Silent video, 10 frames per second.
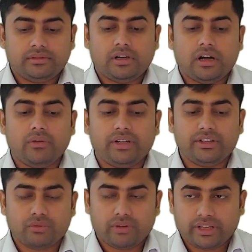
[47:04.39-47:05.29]
How it is
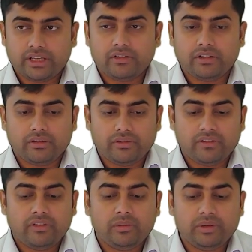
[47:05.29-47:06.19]
working, we will
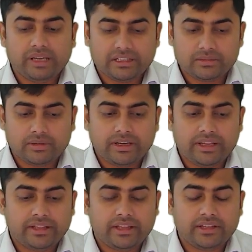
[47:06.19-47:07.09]
be explaining this
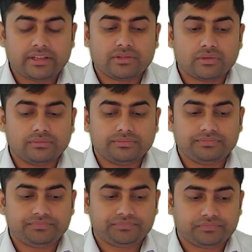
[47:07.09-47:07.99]
also.
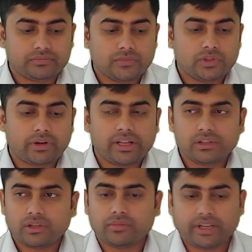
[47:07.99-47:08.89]
So greetings of
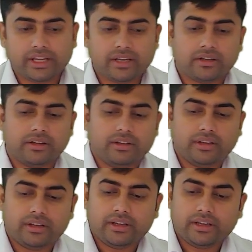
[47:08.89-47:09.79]
the day.
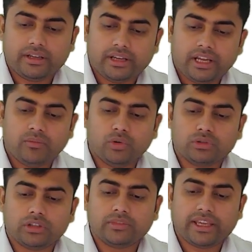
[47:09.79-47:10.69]
In both of the
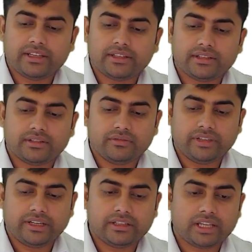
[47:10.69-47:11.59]
case, we get the
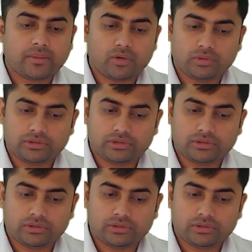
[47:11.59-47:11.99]
same output.